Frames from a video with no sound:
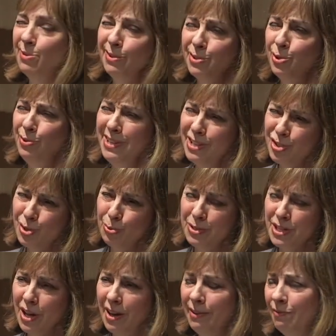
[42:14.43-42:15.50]
But Tunisia
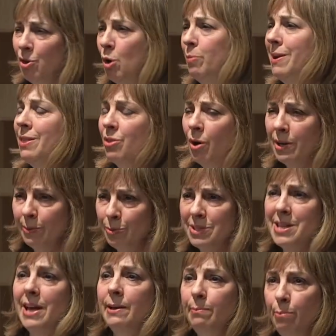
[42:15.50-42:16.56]
was kind of, nobody thought it
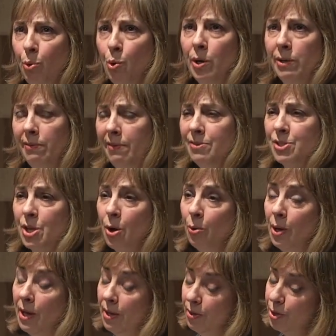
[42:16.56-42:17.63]
was that important. And so
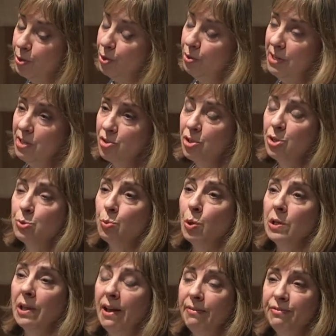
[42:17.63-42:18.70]
the Tunisians
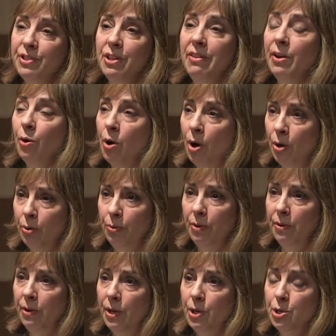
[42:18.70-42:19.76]
were left to their
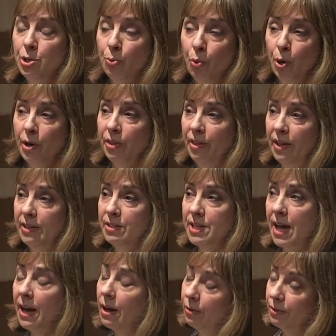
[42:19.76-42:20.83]
own to work things
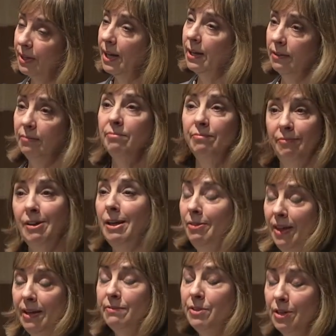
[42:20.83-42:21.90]
out, and,
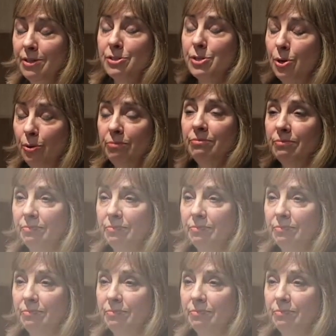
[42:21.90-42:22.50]
and they have done so.